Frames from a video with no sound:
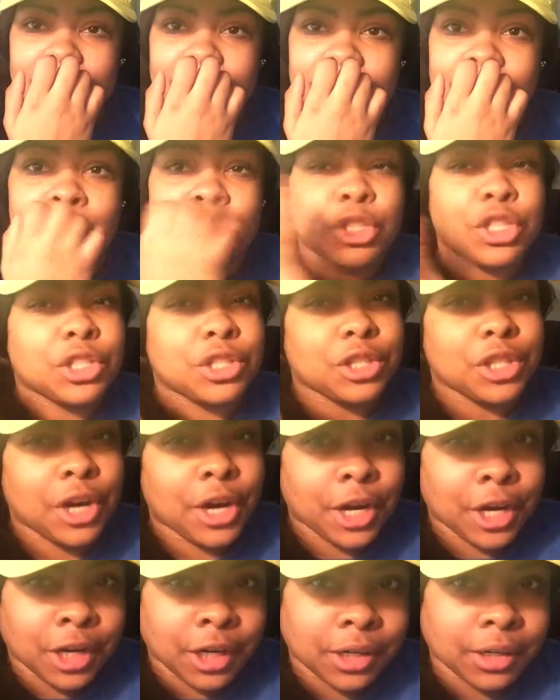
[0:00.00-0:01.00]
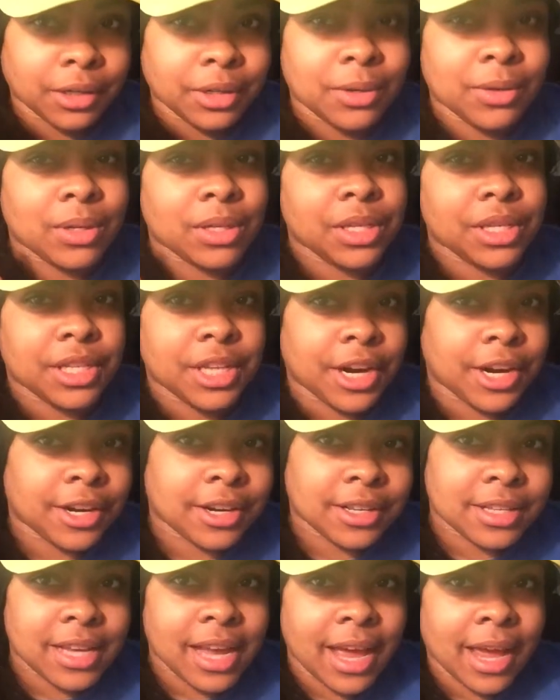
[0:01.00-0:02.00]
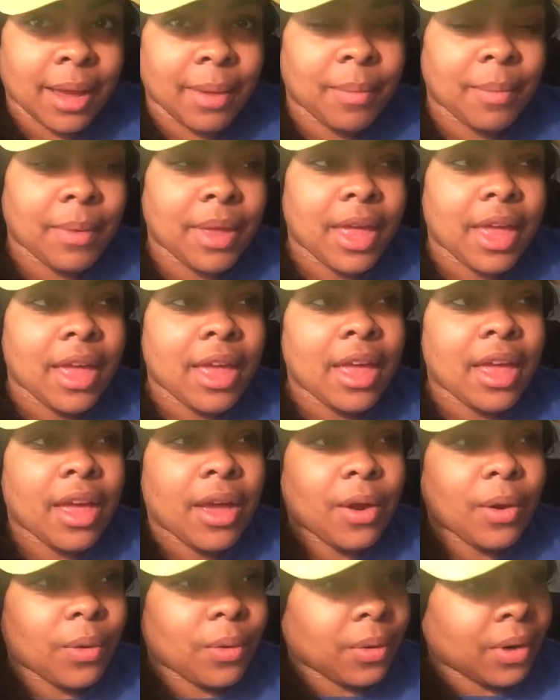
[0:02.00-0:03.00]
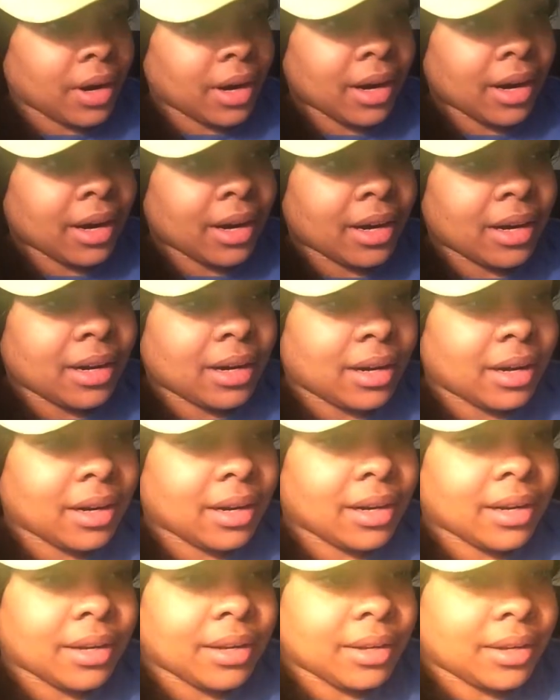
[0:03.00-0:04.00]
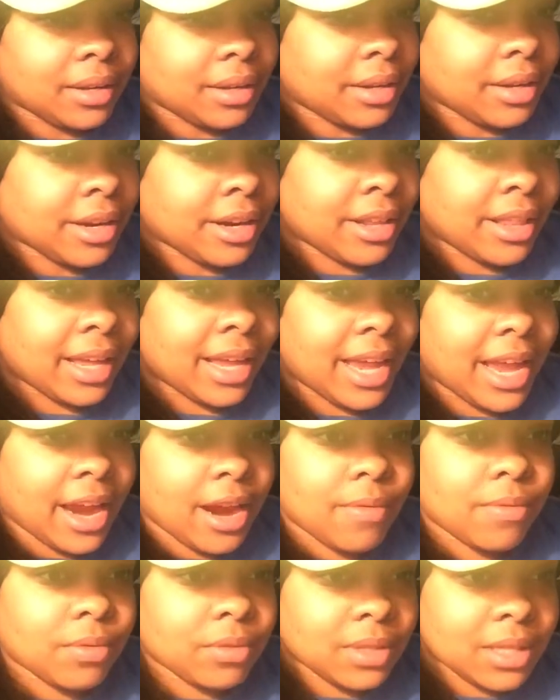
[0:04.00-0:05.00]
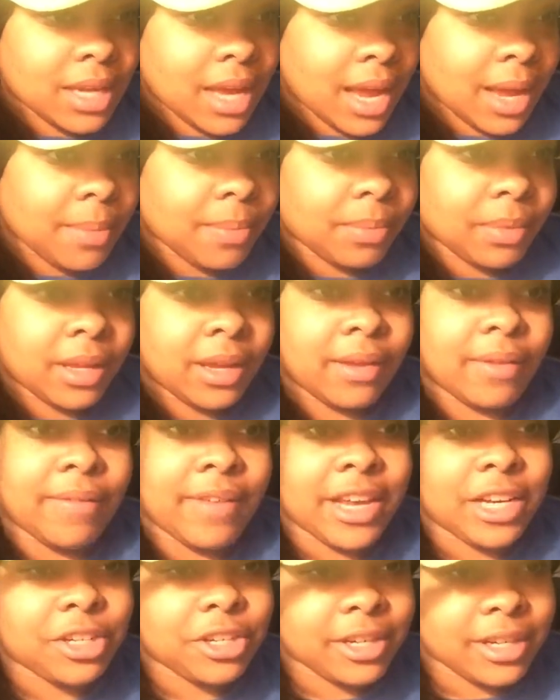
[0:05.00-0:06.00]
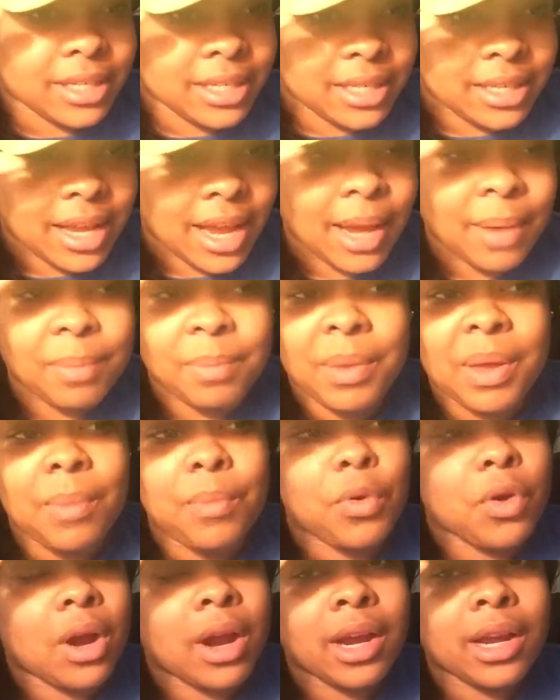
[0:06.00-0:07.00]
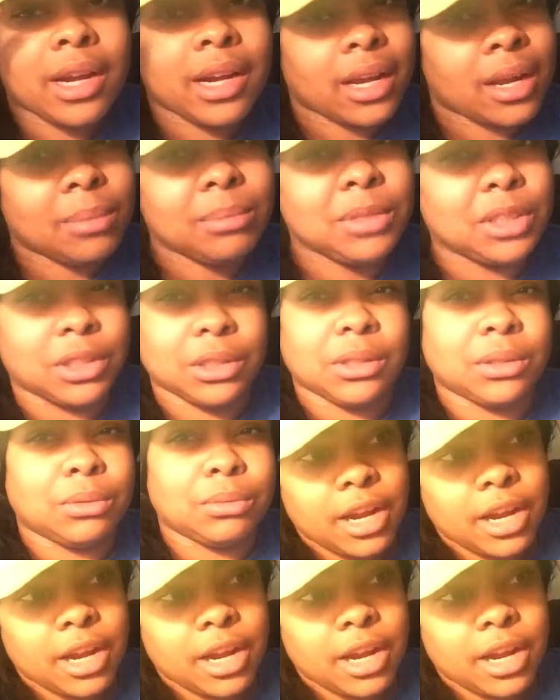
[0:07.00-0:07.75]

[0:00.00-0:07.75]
you stern, you the stern type, or you're the careful type, the adventurous type, people are gonna come to you.